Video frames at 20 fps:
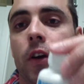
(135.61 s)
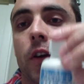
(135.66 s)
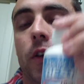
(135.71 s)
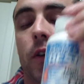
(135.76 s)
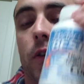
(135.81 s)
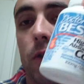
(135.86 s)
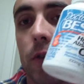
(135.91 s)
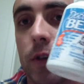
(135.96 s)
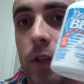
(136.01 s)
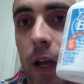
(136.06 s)

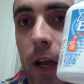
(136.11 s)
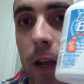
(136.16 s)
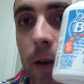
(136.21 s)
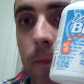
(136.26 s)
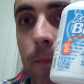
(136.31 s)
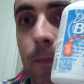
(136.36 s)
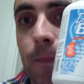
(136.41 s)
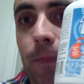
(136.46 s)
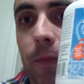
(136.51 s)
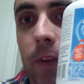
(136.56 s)

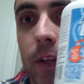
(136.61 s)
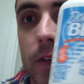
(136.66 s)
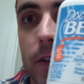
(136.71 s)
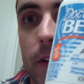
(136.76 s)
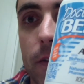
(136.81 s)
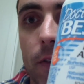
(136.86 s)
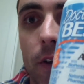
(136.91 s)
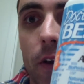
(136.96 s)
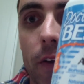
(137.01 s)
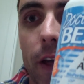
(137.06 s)
Q10. So
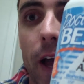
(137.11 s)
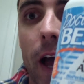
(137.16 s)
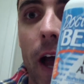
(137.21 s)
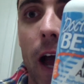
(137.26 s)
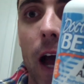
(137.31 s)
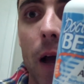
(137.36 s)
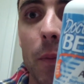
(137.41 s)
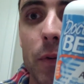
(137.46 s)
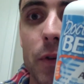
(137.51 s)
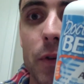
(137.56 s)
even though the heart